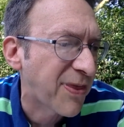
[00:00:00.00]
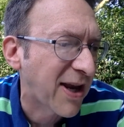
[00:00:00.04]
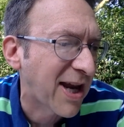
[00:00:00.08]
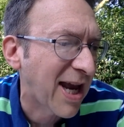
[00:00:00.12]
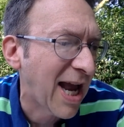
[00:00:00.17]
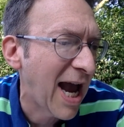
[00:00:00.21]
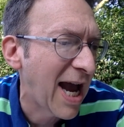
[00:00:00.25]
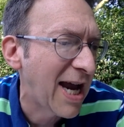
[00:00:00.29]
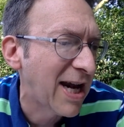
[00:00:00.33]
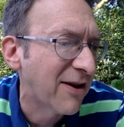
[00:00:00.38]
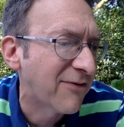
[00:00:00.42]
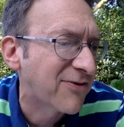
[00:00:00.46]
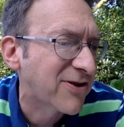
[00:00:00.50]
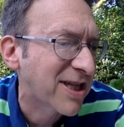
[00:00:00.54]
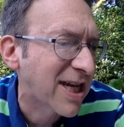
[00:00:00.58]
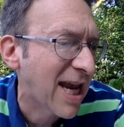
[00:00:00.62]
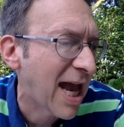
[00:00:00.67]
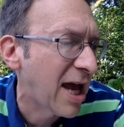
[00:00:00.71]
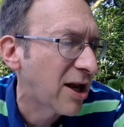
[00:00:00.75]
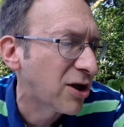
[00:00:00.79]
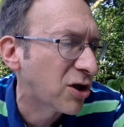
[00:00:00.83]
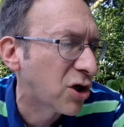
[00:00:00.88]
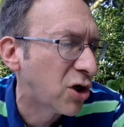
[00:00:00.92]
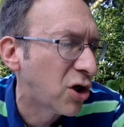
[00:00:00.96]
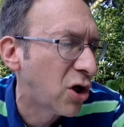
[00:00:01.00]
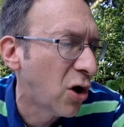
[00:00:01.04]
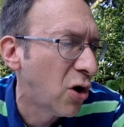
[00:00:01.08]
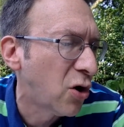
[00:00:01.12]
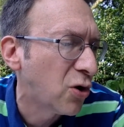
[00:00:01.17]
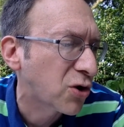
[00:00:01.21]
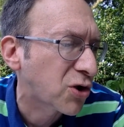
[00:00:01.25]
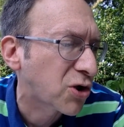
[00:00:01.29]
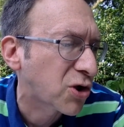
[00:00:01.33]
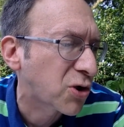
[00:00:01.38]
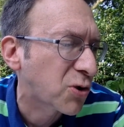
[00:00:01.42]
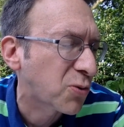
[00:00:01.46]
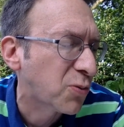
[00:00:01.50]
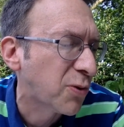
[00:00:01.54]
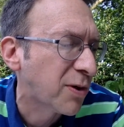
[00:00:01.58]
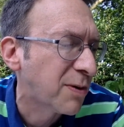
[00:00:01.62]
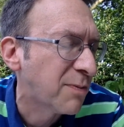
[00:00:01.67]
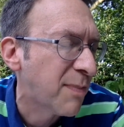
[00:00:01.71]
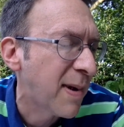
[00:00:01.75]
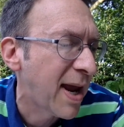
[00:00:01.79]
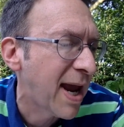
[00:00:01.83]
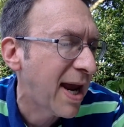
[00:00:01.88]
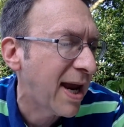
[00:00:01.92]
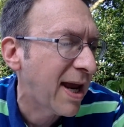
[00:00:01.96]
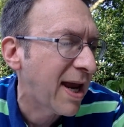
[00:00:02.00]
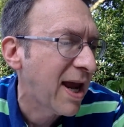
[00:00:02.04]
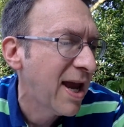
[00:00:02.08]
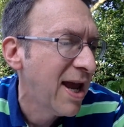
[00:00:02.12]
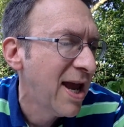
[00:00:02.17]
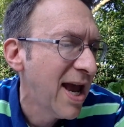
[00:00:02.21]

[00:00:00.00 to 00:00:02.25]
the kind of sound ghosts would make